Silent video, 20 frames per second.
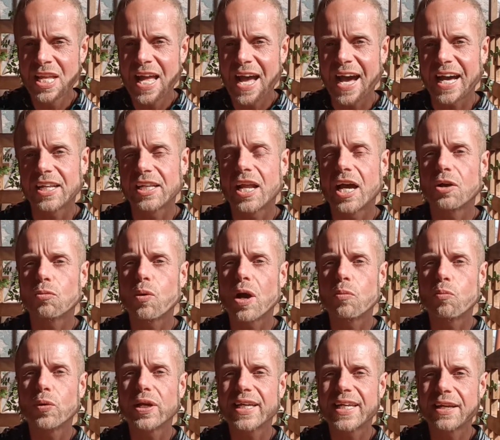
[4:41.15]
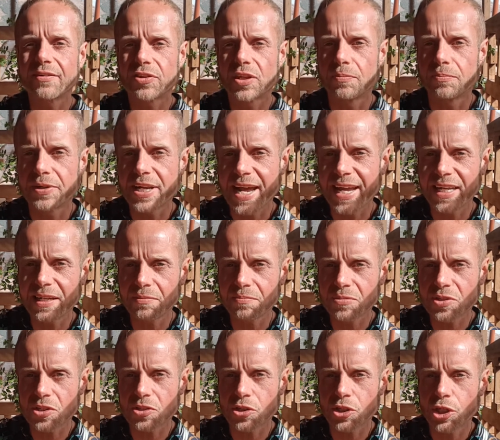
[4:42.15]
And like when we give them
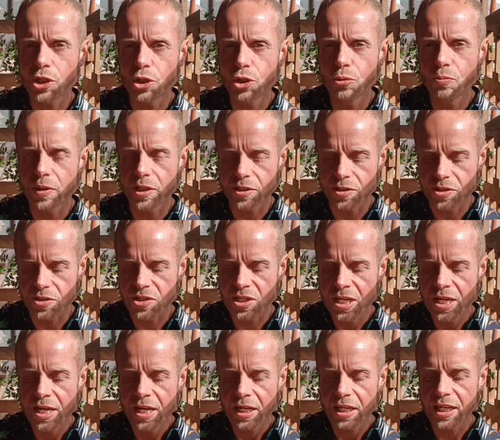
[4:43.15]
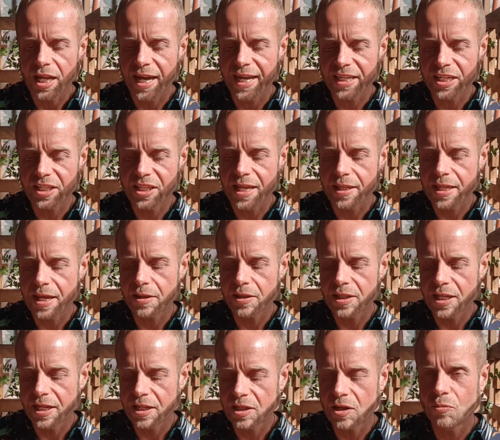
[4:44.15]
names as humans, like
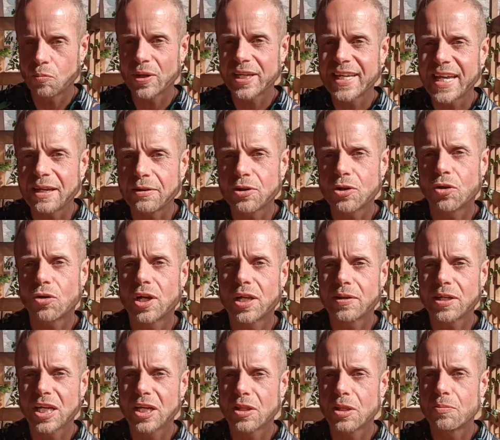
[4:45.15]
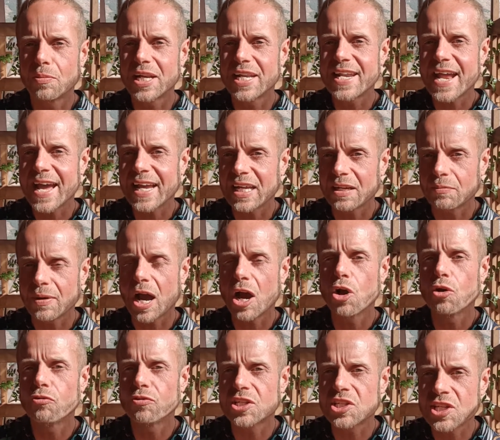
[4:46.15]
and we keep calling them a name,
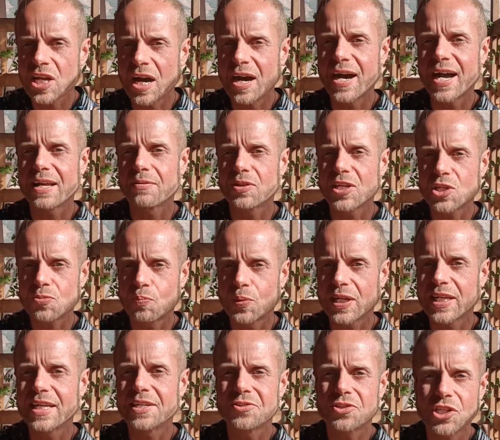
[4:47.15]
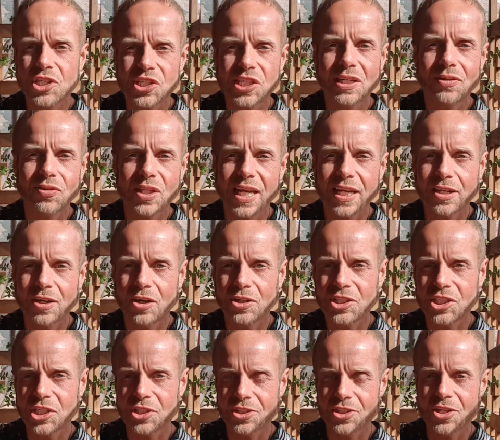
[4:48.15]
over time this begins to shift their
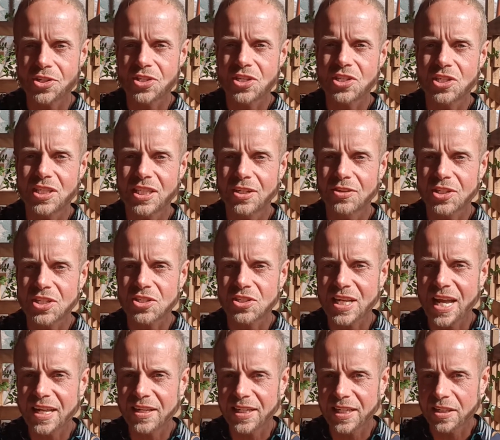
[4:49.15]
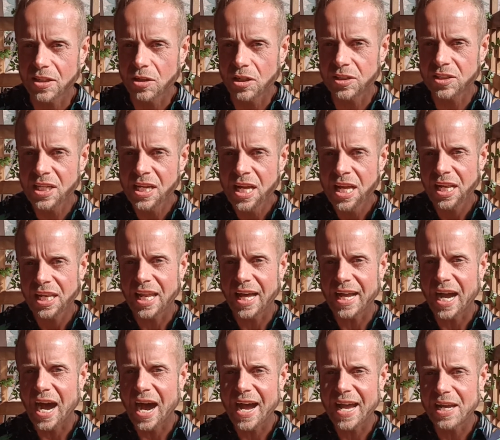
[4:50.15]
consciousness into the understanding understanding that
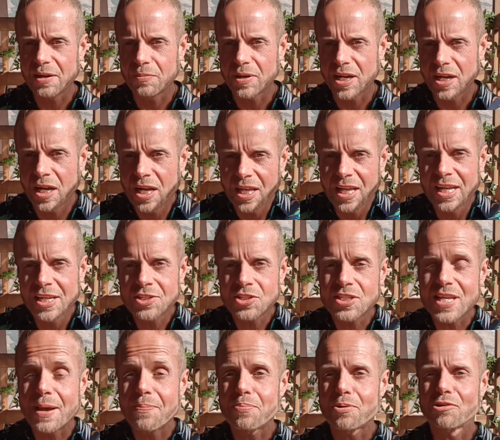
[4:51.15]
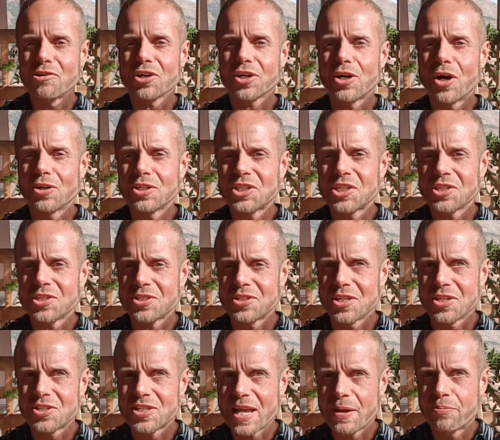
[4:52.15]
like I am a separate
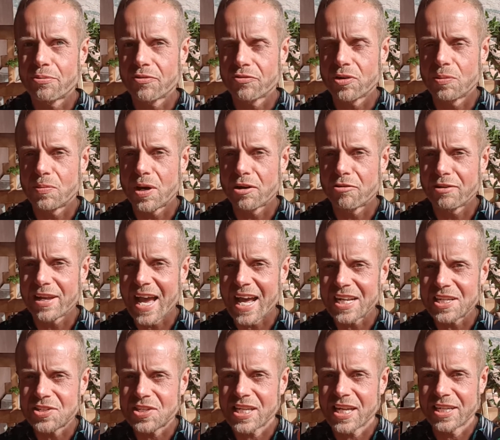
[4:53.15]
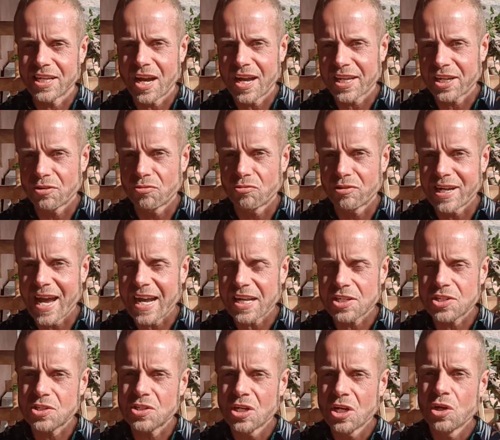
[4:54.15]
consciousness, separate from my reality, and I can
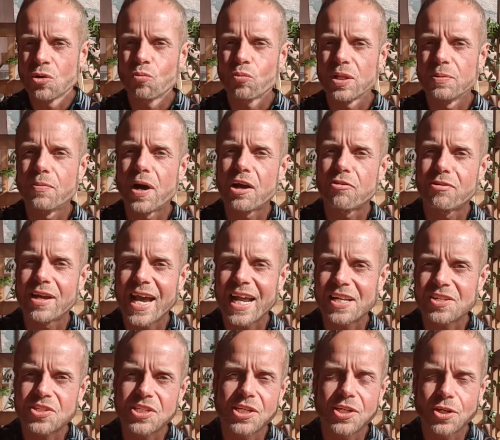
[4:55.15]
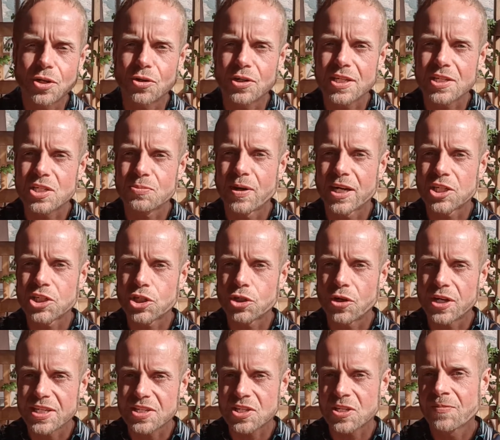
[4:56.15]
react with my reality according to my
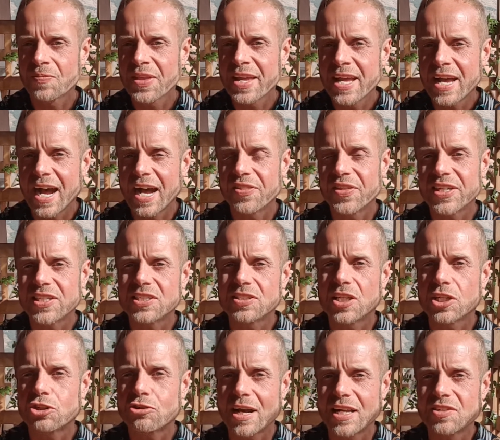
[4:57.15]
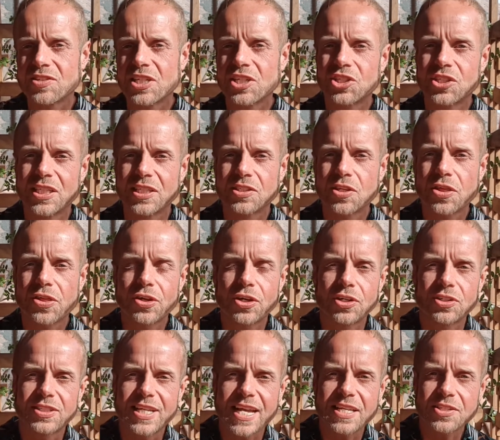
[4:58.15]
choice. And this is the transition into
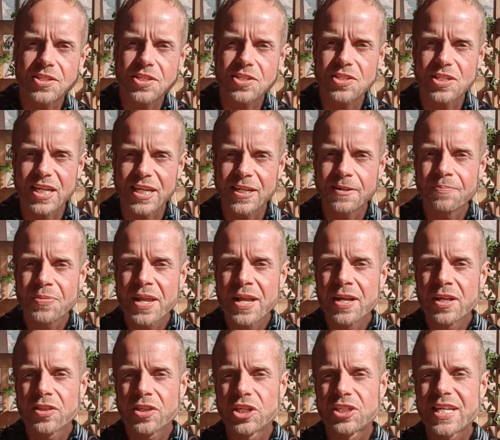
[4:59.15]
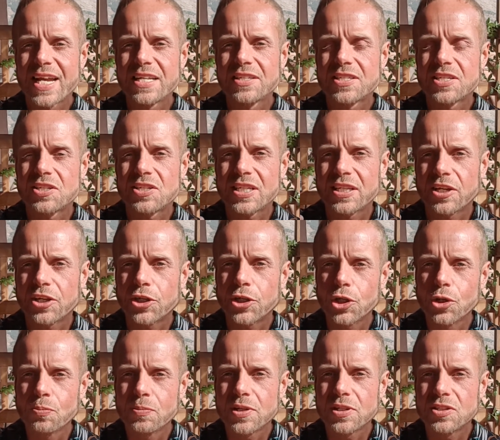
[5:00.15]
third density, the density that
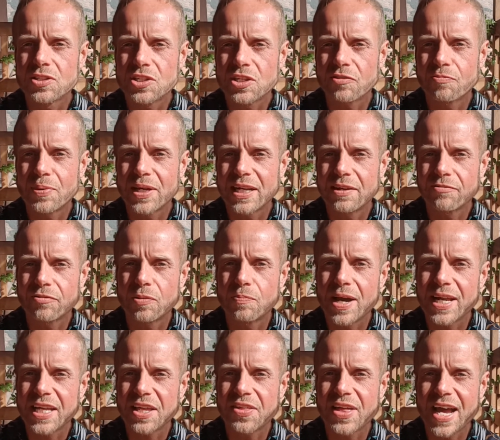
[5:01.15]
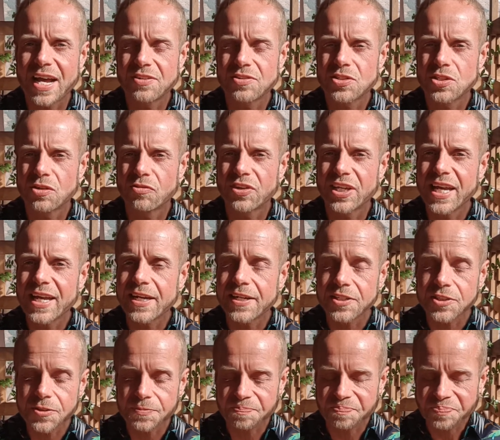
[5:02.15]
humans have been in for many thousands of
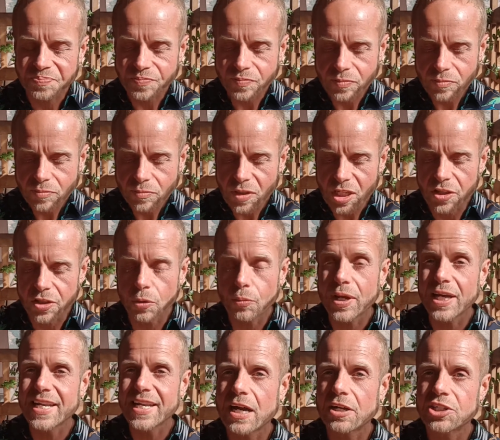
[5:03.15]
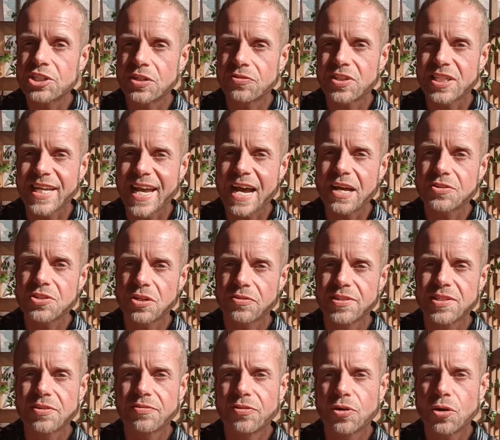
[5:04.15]
years, that we shifting out of
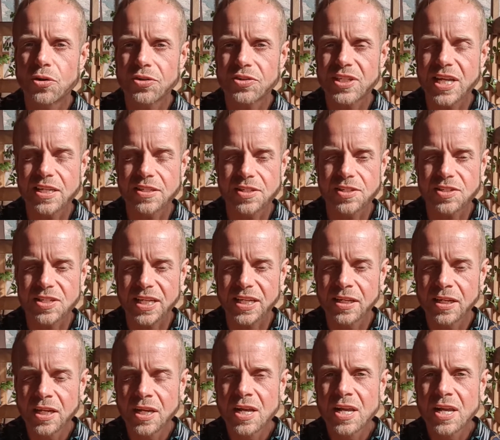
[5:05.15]
into fourth density.